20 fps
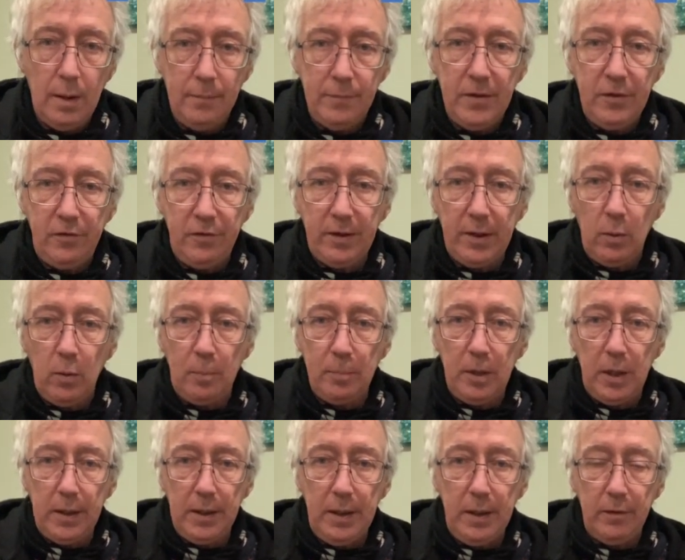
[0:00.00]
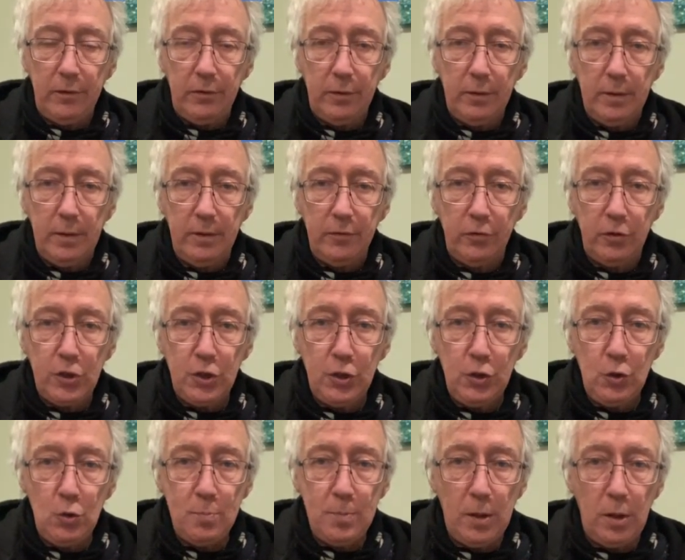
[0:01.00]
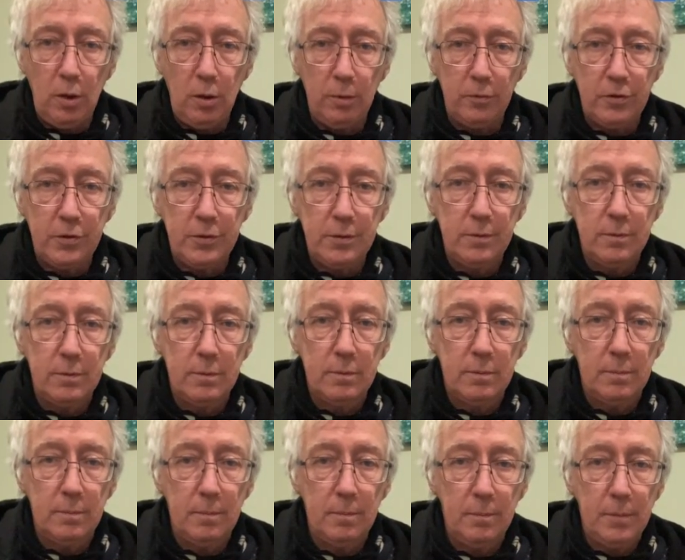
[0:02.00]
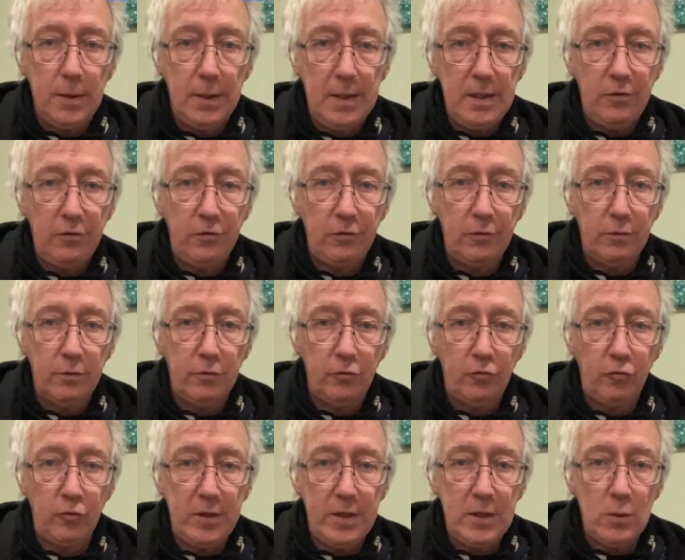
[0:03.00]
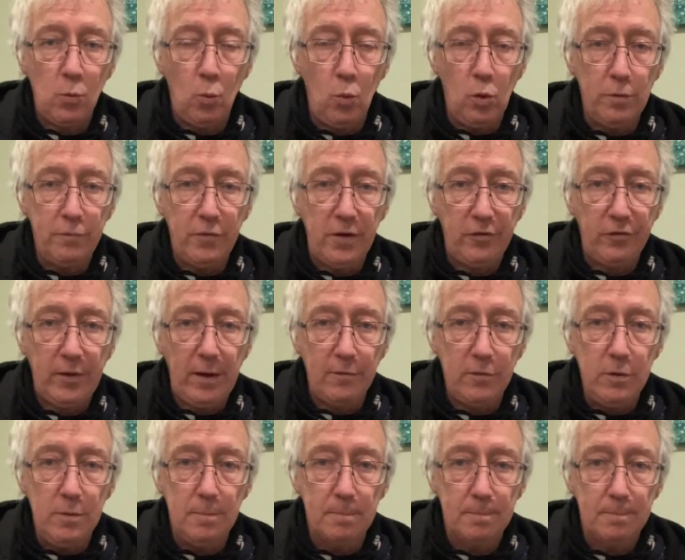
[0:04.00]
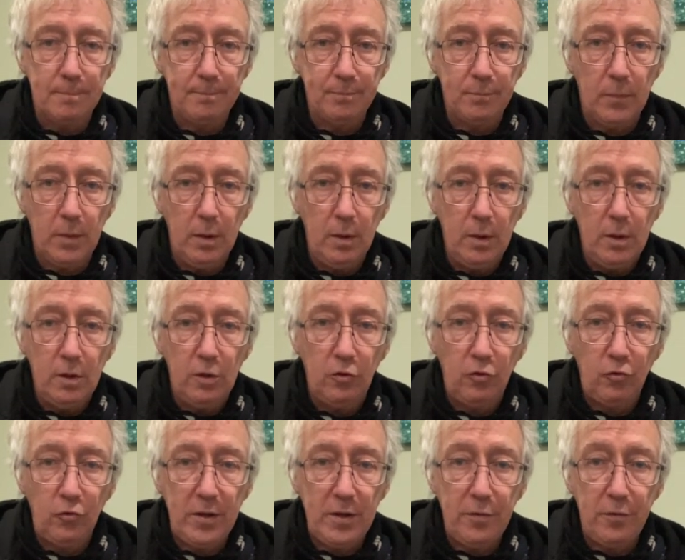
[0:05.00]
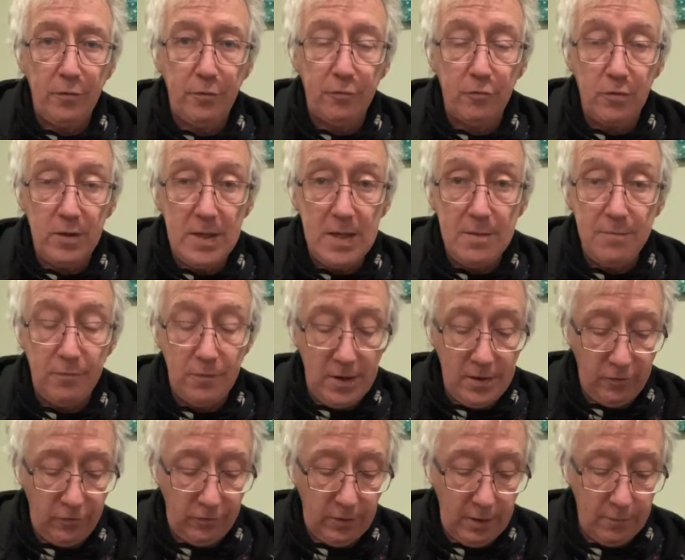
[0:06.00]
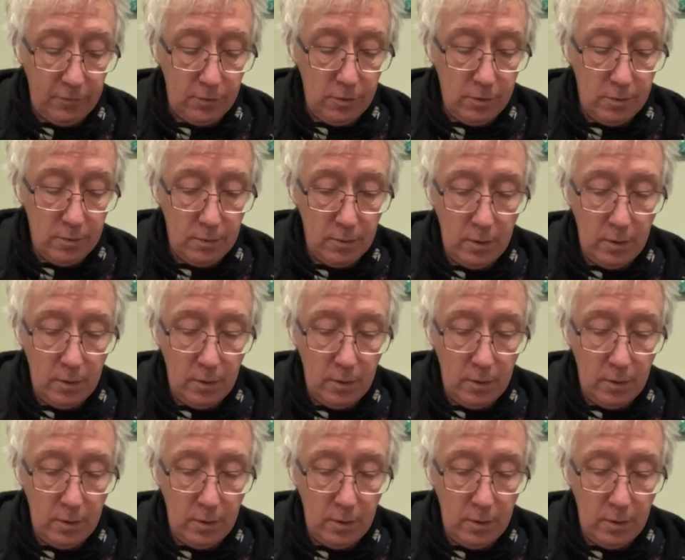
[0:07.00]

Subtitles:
This is how I play it. It's a 2-part piece. String 1 fret 7, string 3 fret 7,